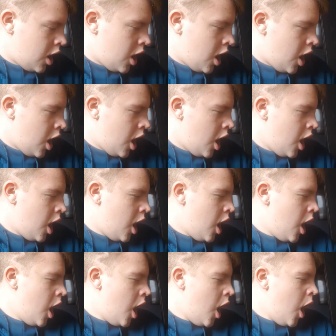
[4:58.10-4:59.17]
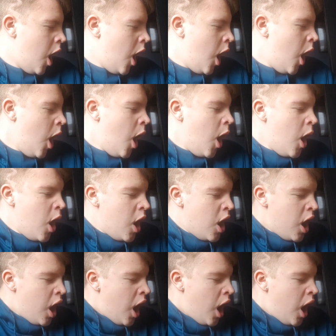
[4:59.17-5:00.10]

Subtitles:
Nobody speaks.